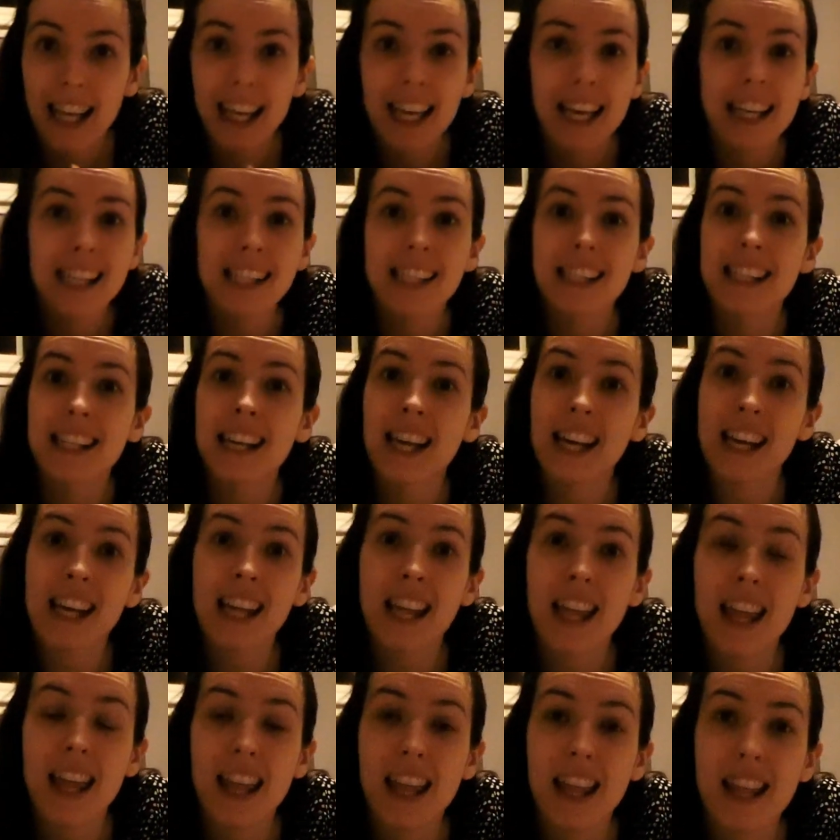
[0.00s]
I guess
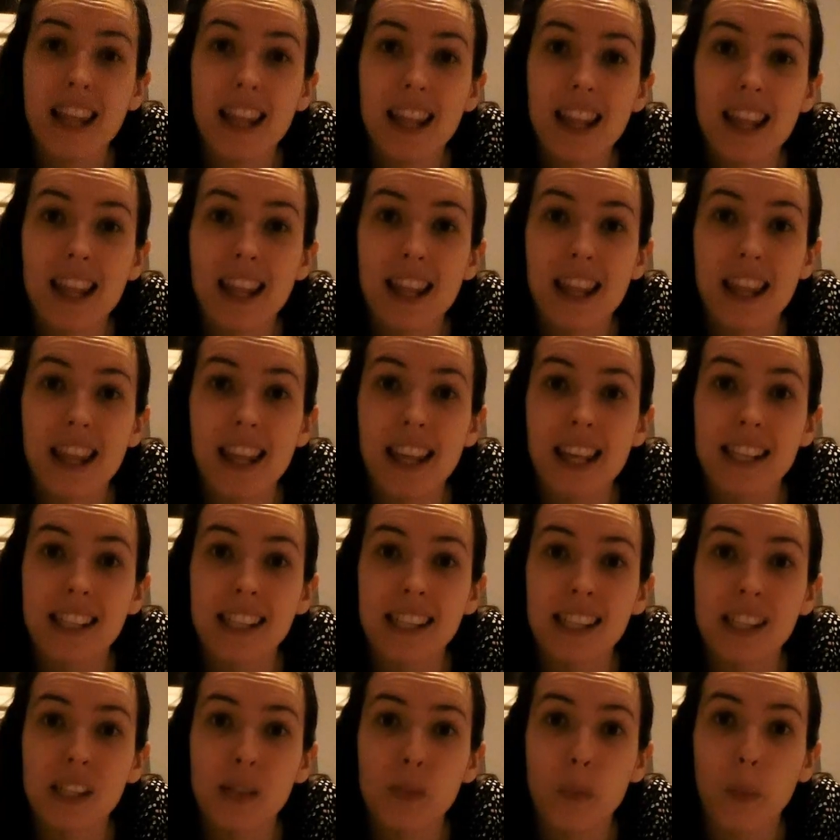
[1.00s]

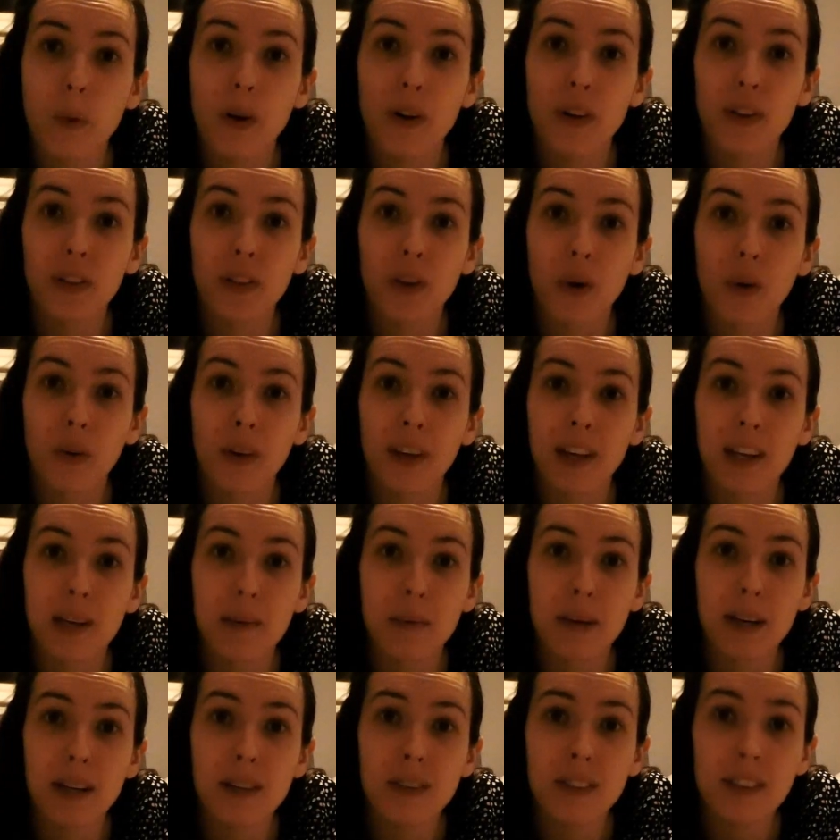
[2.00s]
this is worth talking
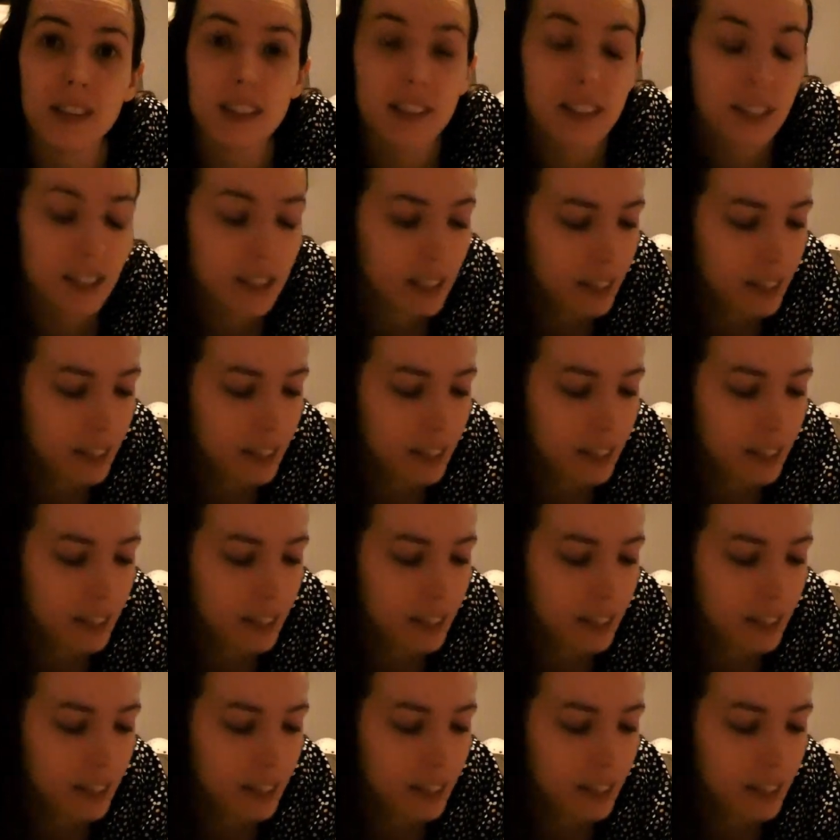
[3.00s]
about.